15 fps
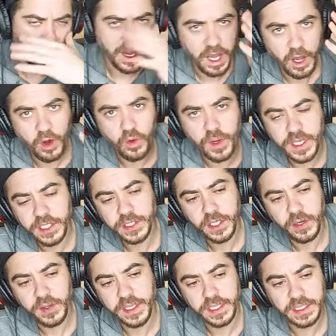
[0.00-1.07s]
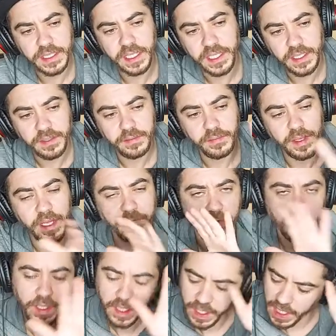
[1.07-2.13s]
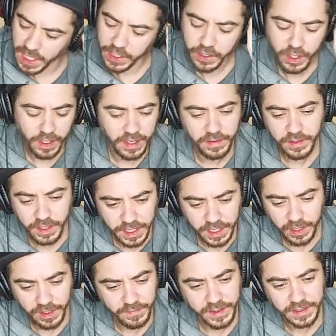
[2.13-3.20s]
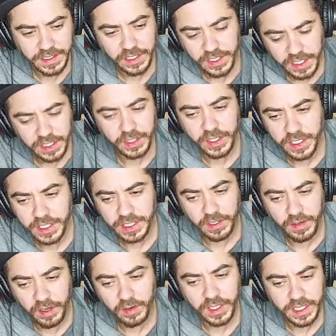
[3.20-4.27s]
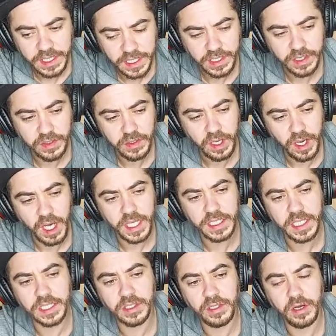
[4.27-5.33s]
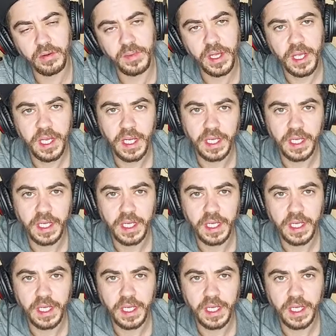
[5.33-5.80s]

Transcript: But I always notice, yeah, if you, and you know, you can go even, you can do it yourself. Go listen to artists that's dope.